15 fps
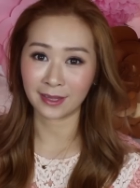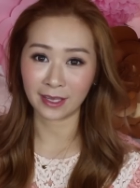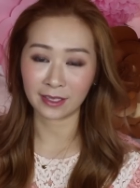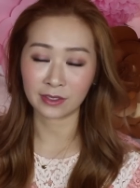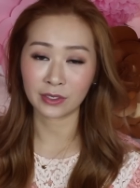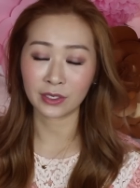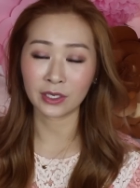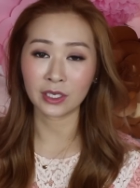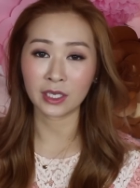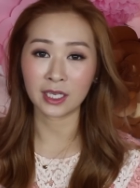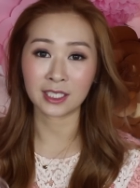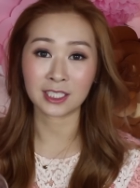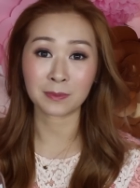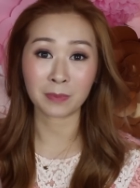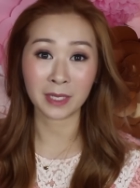leather,
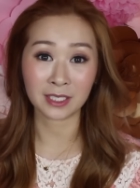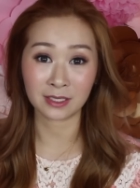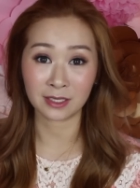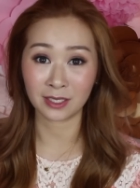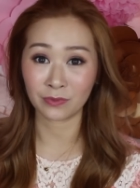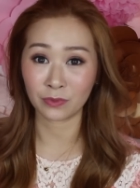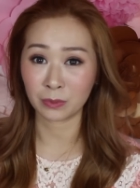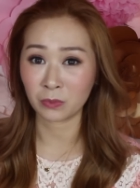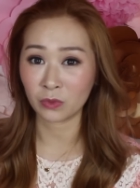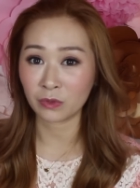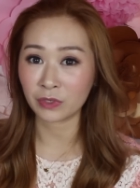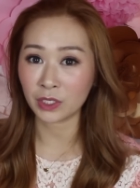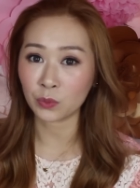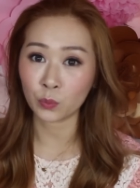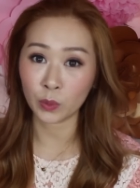it's best to
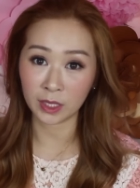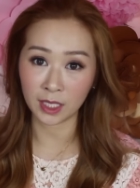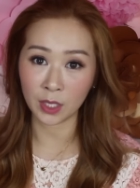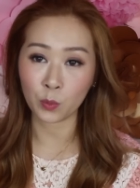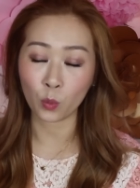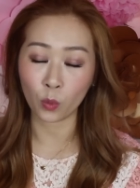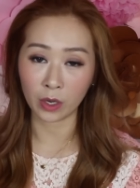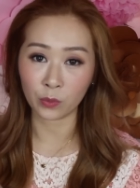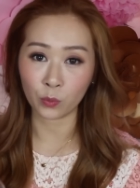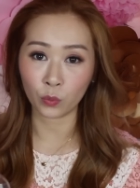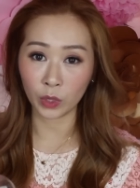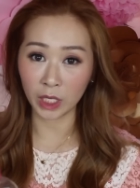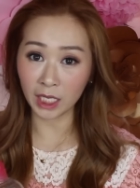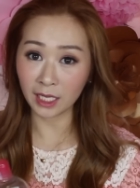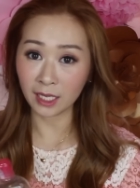remove it within
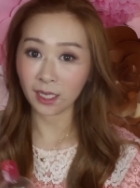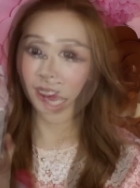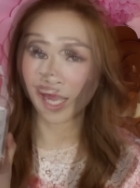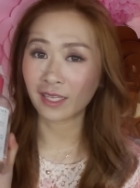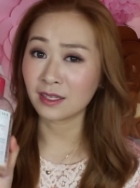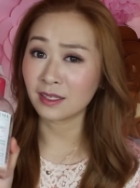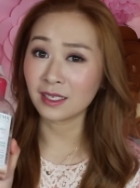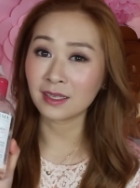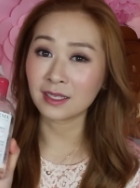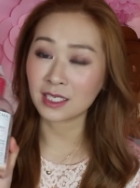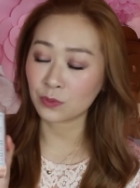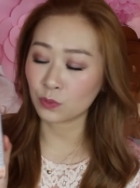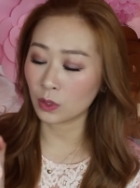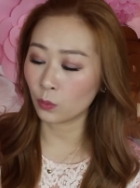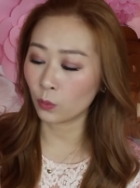one week. I think
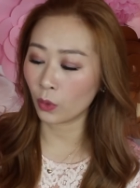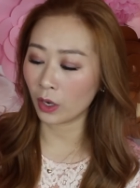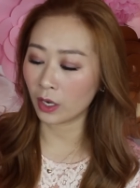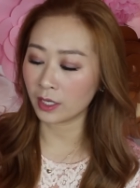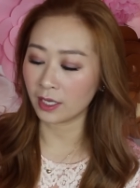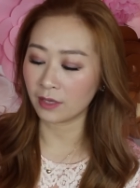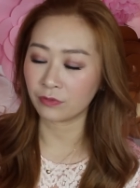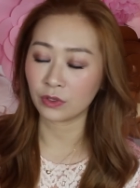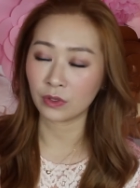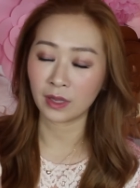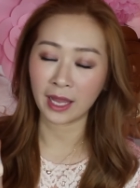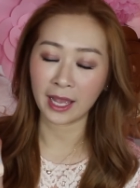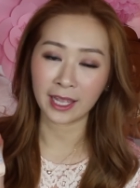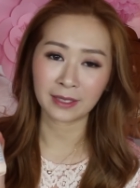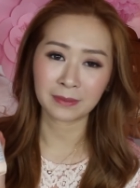this will work if you
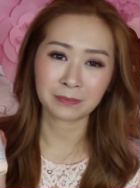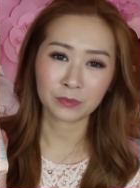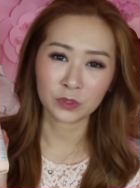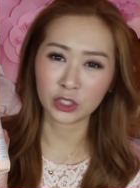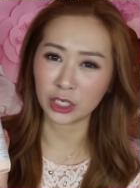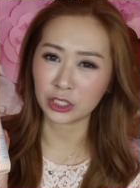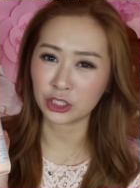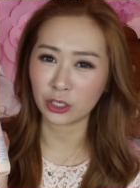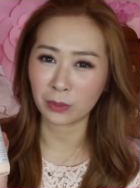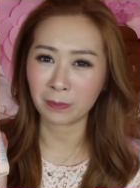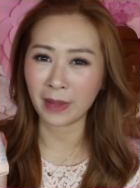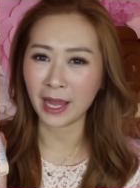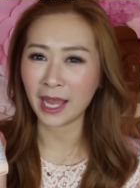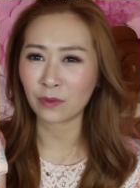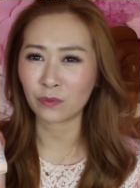like touch your
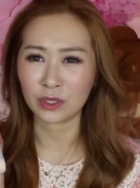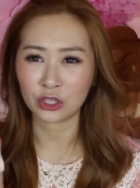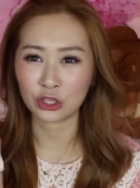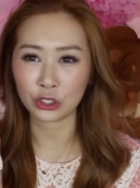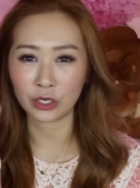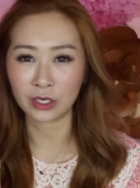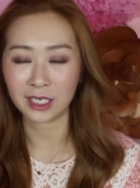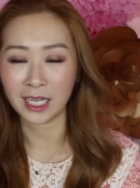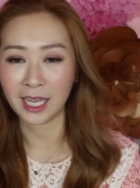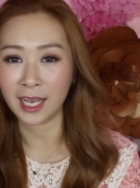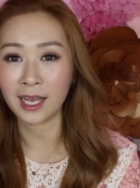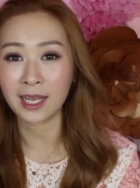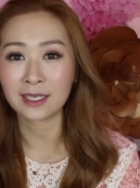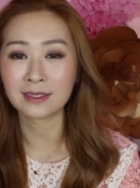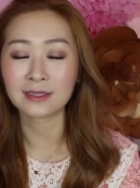bag with dirty
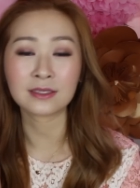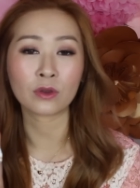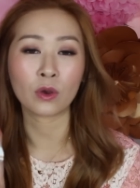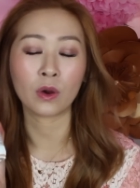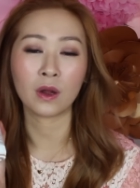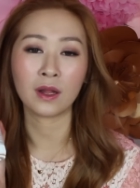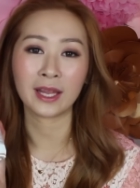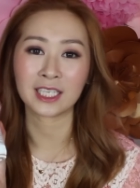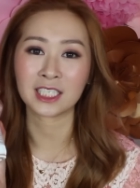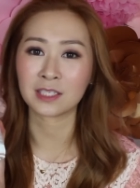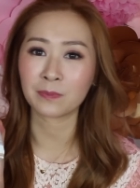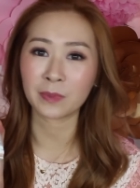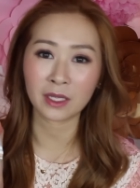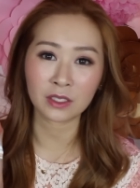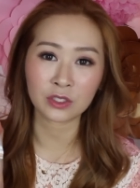hands or like
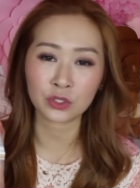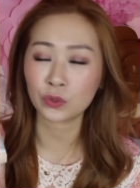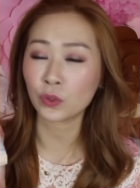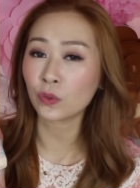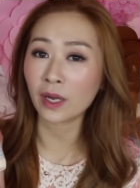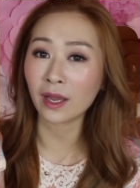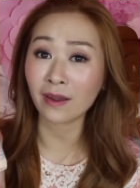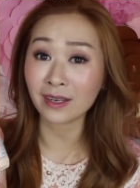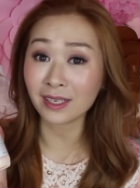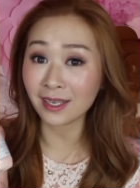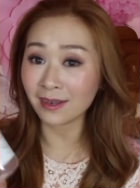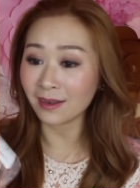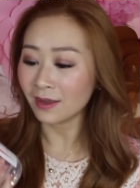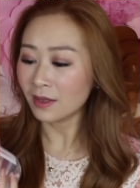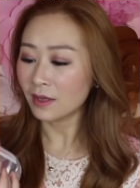spill soda on
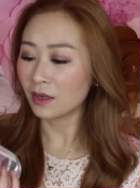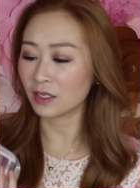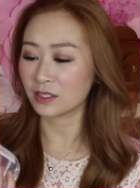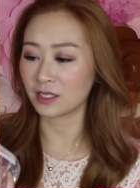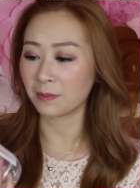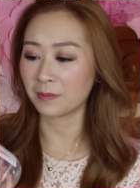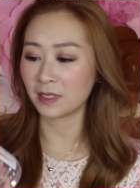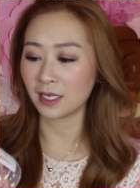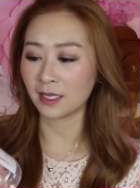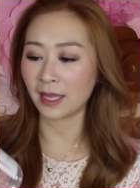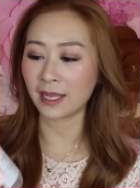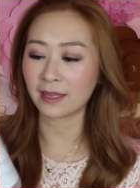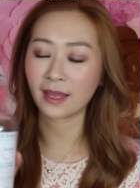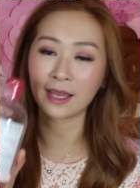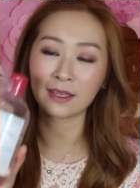it or something
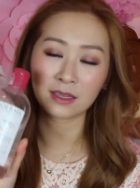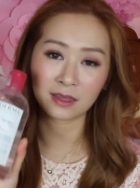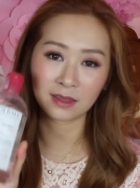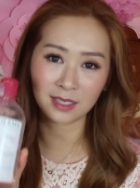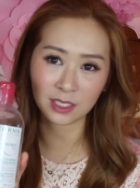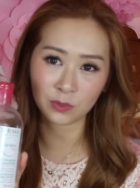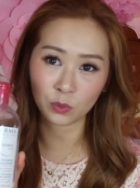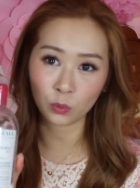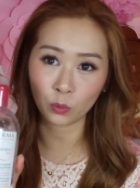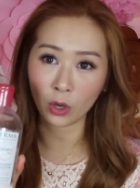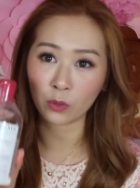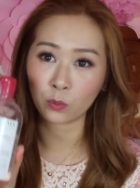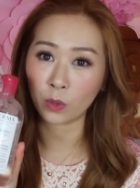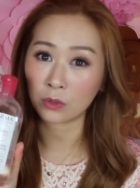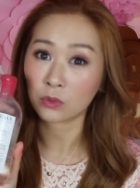like that. This will
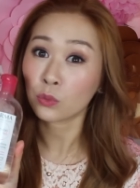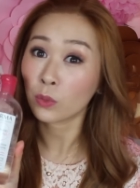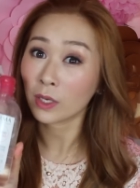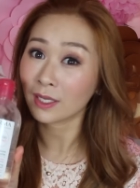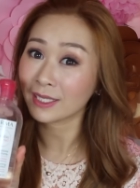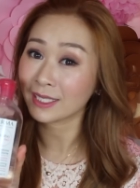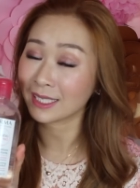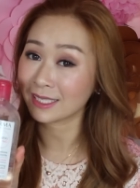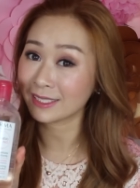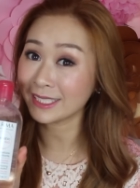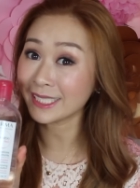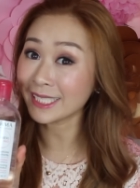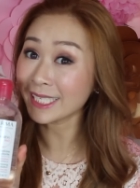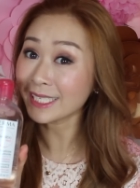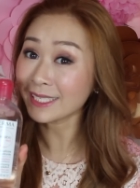work very well in
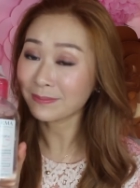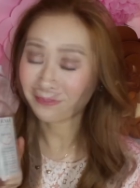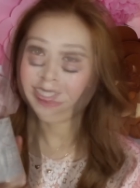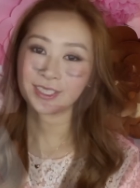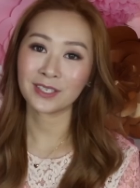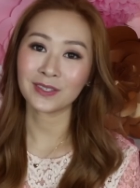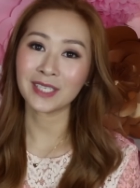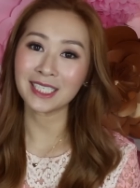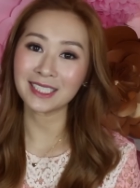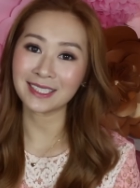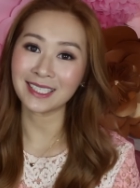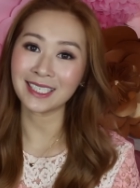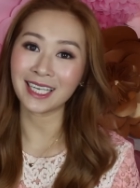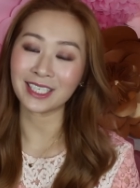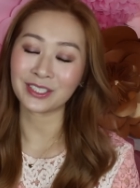cleaning it. So next
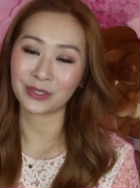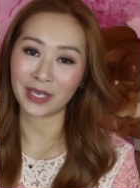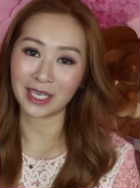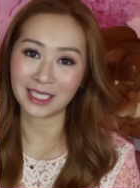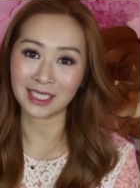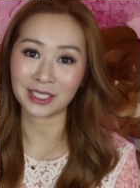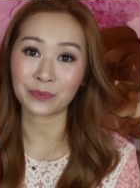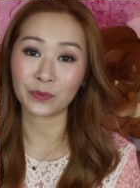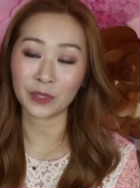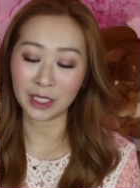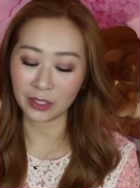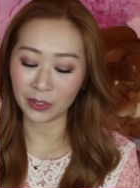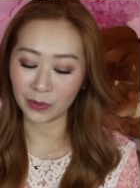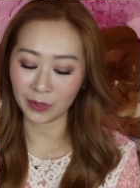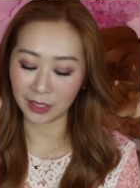thing I tried is
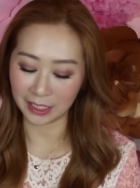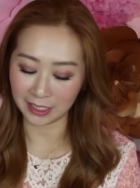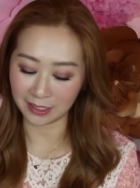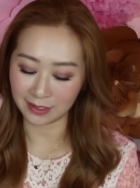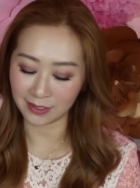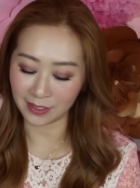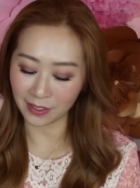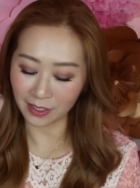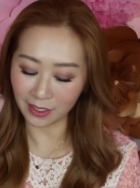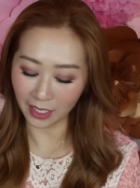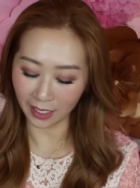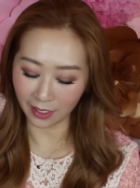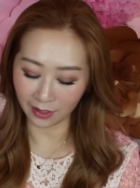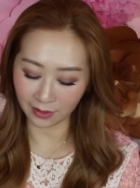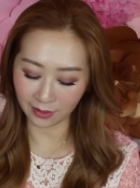window cleanser
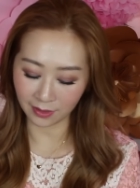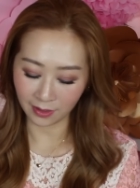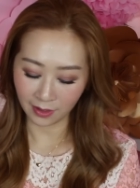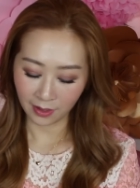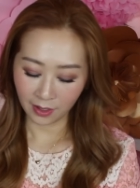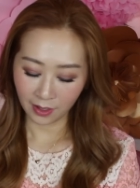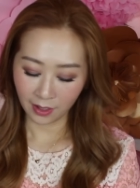and